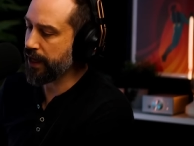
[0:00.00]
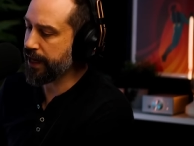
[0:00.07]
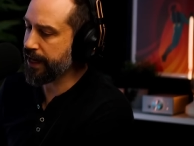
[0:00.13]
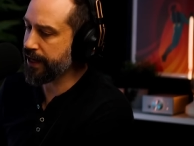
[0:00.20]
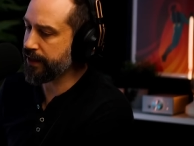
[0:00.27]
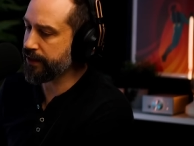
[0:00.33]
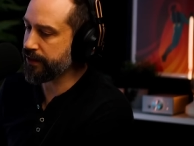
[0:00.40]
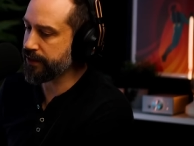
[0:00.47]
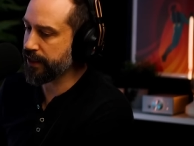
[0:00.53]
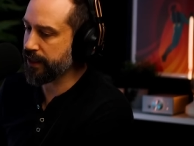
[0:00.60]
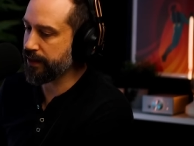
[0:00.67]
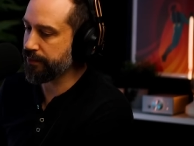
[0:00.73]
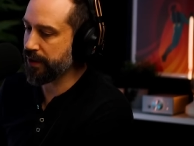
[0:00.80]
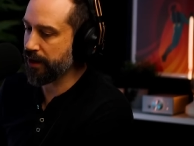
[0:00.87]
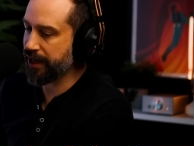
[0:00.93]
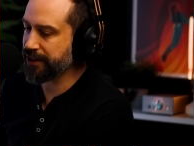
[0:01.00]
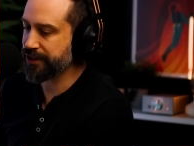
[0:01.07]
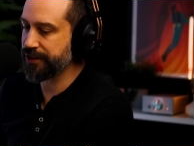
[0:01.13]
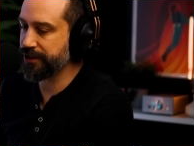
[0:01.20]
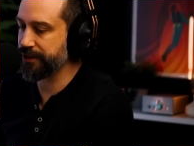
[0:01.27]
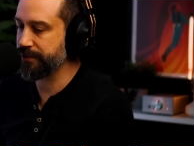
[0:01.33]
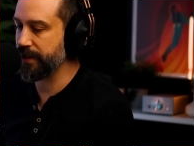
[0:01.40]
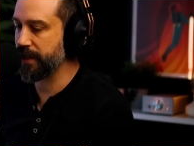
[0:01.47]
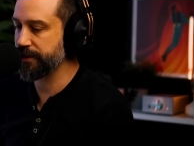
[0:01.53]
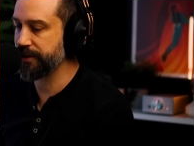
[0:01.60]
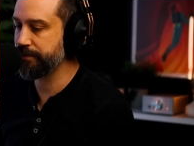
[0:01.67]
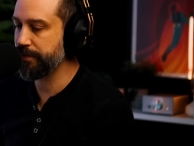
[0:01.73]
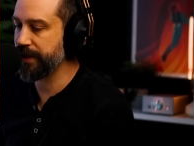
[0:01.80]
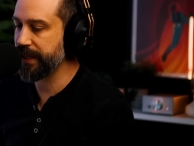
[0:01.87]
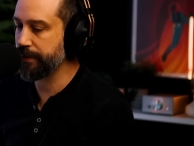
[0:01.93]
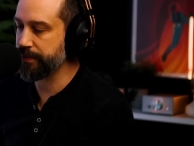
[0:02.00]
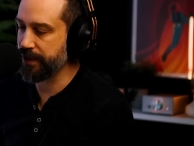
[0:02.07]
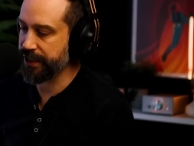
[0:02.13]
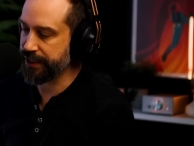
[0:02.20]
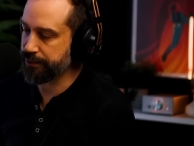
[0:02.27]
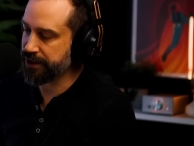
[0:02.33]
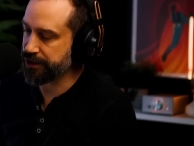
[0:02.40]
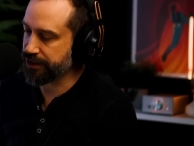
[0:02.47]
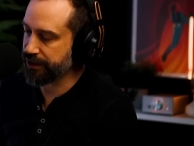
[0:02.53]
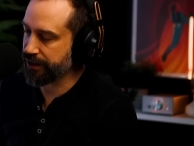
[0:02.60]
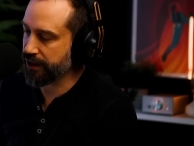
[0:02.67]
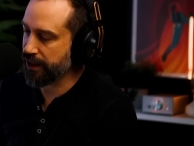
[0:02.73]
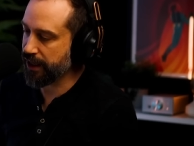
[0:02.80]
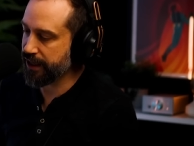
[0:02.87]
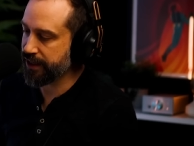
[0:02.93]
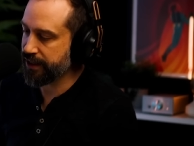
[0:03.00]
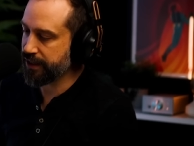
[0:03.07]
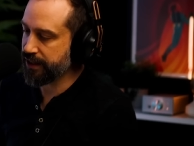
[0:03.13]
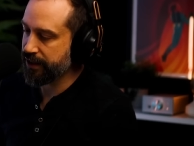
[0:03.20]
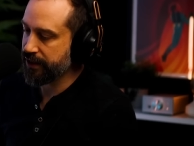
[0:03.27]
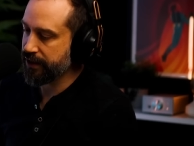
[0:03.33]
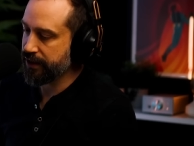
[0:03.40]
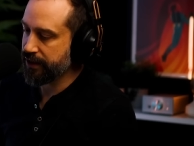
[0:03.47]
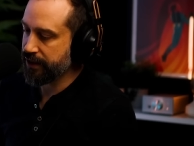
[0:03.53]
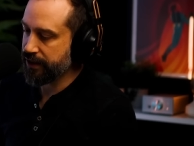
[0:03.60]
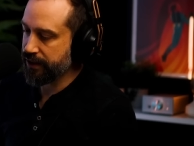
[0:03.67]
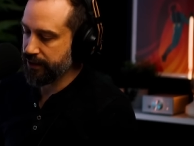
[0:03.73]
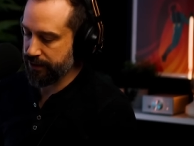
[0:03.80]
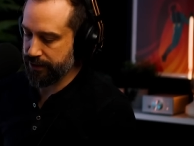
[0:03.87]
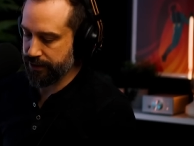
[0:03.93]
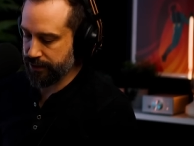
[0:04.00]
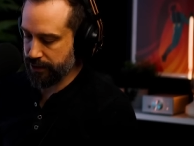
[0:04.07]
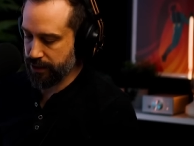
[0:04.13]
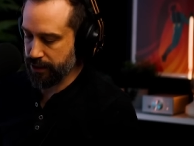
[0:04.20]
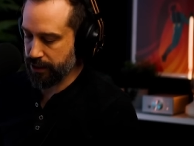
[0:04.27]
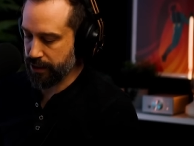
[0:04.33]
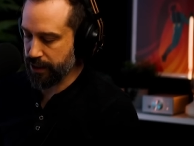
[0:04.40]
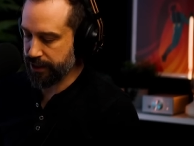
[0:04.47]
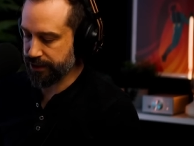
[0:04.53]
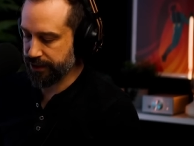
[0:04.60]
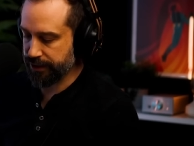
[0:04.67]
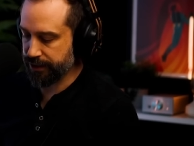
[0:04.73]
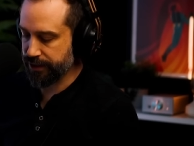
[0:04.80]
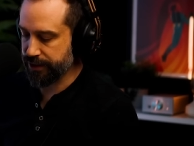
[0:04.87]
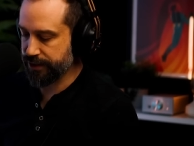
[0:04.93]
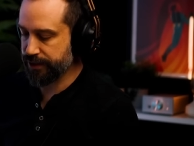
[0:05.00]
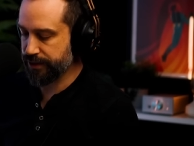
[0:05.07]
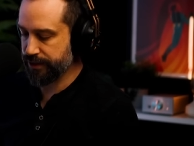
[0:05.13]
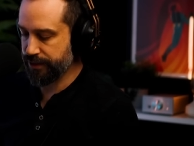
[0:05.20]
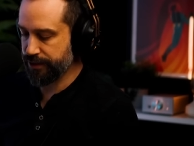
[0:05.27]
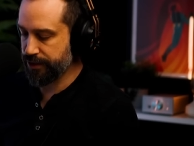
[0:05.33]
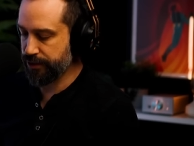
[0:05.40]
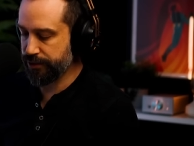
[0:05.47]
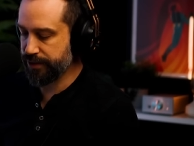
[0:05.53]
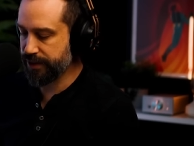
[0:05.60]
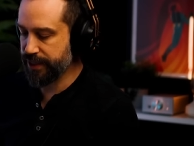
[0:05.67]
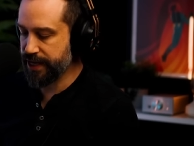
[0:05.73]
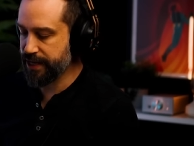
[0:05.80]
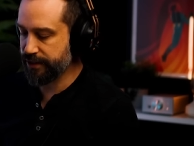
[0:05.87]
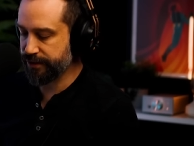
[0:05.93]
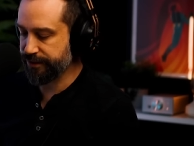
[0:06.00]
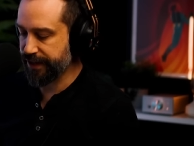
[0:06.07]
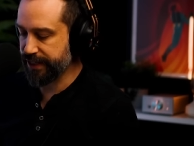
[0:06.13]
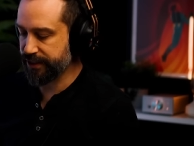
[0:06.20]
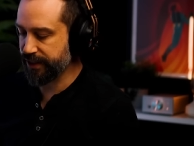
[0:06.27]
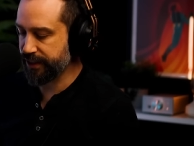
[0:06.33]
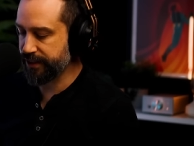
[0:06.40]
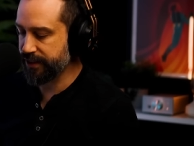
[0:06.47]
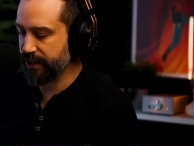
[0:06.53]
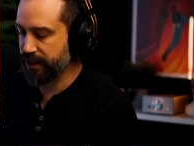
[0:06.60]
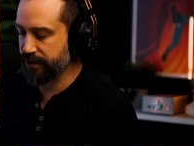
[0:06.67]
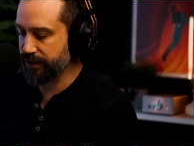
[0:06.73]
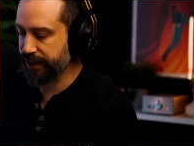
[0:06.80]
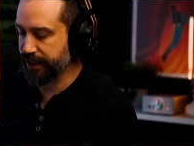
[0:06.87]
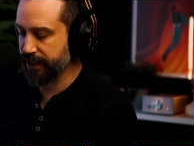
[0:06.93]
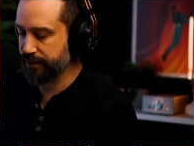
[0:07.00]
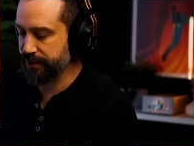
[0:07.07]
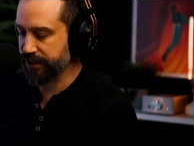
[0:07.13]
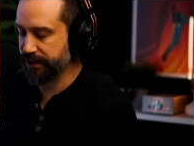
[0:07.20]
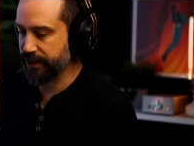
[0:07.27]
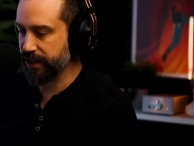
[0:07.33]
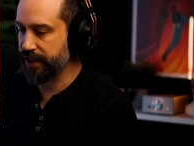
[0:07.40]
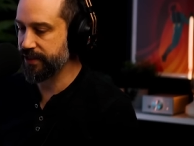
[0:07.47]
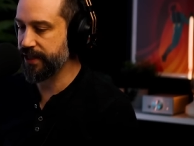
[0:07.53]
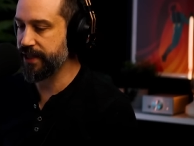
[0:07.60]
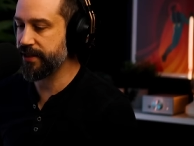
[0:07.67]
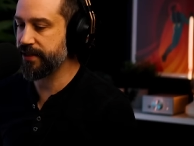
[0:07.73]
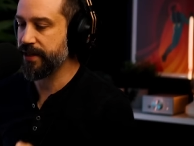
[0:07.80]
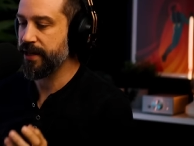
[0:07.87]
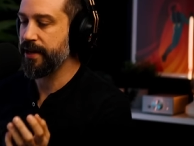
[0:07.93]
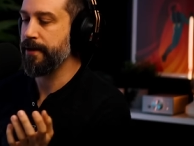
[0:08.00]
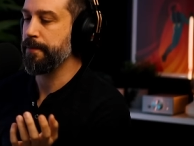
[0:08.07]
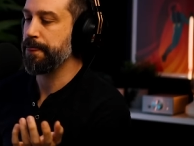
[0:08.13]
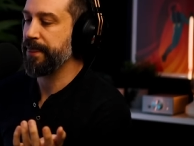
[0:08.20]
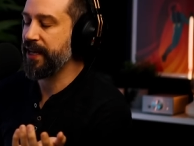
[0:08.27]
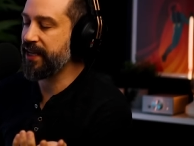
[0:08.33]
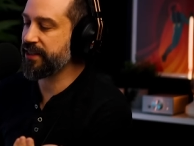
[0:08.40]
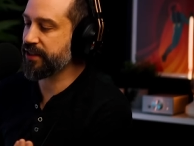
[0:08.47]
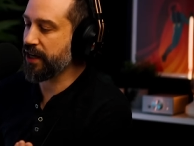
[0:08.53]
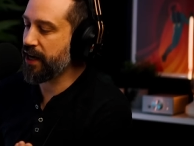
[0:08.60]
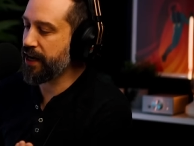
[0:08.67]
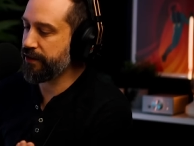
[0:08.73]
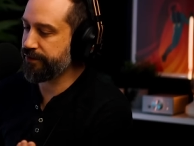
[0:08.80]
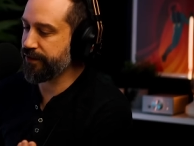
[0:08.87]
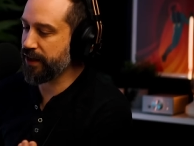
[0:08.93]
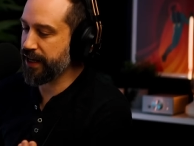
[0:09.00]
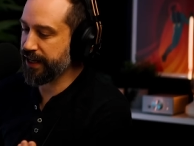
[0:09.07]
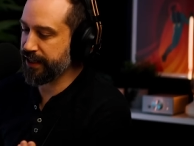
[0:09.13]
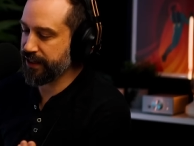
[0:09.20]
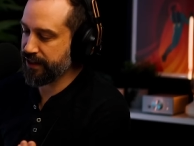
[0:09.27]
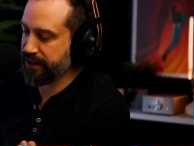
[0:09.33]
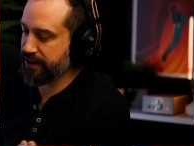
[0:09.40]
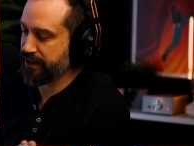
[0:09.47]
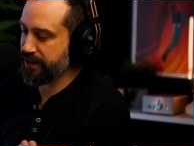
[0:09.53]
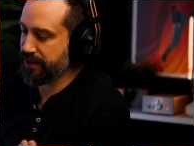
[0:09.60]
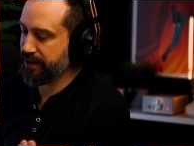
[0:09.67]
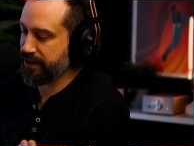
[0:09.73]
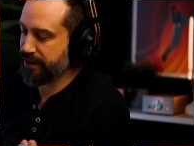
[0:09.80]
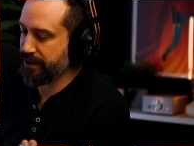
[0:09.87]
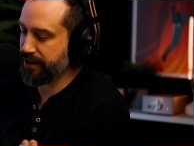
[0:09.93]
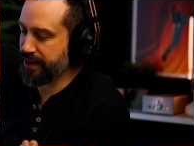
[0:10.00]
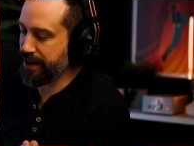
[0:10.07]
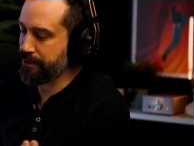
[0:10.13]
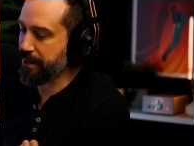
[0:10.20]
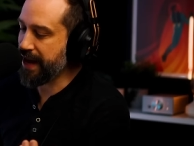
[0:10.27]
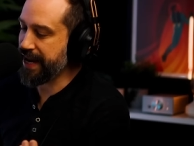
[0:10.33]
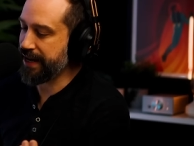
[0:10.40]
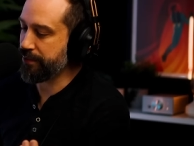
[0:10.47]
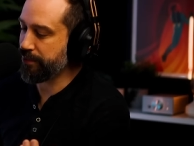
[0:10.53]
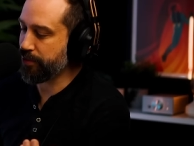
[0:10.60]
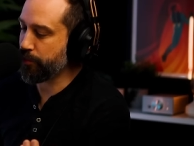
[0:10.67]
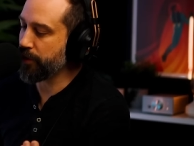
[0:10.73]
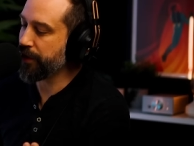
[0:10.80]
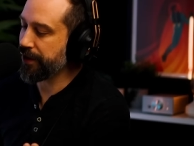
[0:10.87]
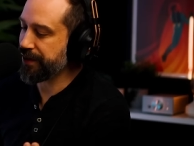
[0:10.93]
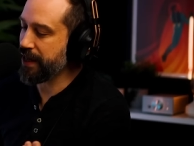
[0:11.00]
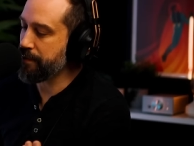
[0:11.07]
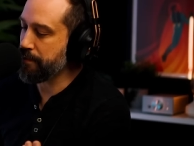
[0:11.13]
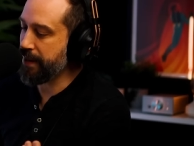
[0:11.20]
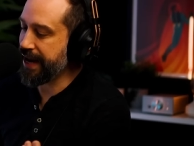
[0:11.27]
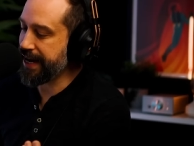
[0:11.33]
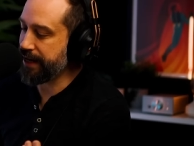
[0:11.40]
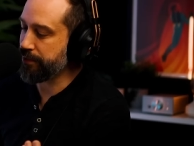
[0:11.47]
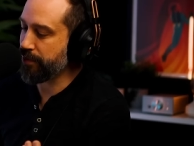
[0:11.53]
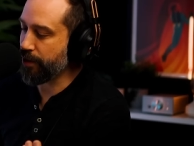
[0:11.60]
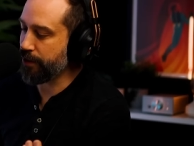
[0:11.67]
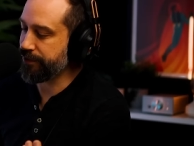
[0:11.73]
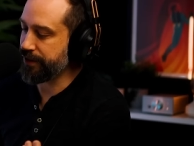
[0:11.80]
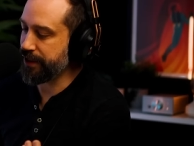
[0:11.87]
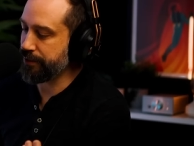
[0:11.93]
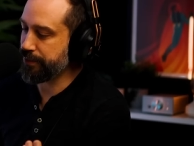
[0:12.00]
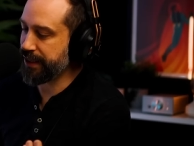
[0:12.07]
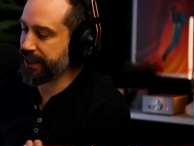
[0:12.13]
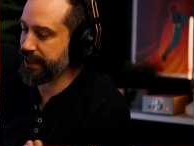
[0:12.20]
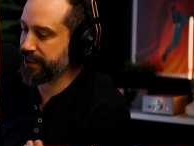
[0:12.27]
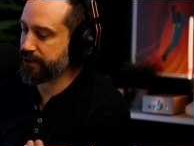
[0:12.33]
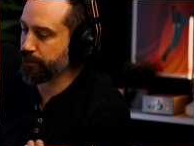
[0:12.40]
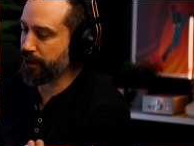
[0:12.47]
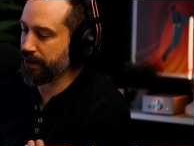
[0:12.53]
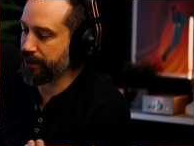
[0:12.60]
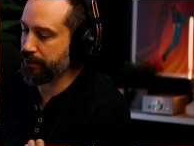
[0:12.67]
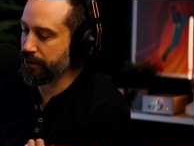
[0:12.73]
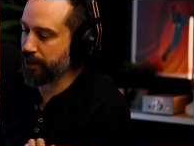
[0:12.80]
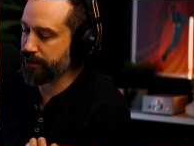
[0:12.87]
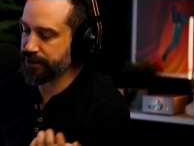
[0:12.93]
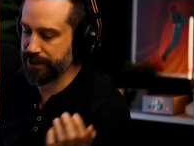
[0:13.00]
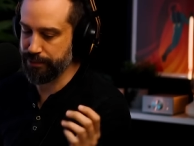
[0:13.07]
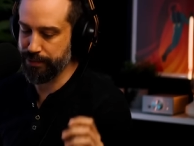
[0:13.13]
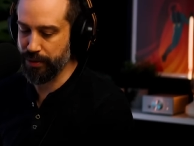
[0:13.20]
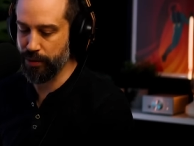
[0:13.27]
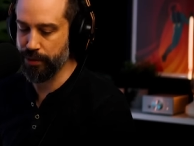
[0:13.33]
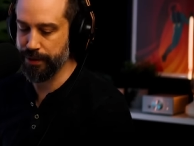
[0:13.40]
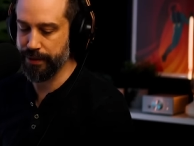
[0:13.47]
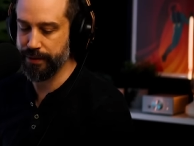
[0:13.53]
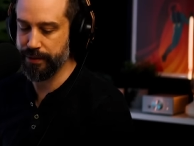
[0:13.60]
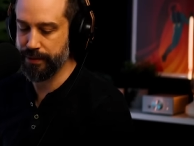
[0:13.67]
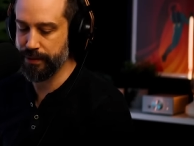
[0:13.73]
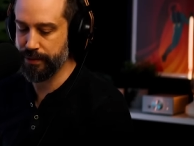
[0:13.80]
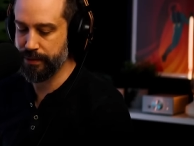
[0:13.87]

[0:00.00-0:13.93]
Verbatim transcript: And um, I actually should I should bring up an image of the guy, this Elijah, because you'll see his face. Like you start looking up these guys, he's he's kind of like their main, well, not their main prophet, but he's one of the most important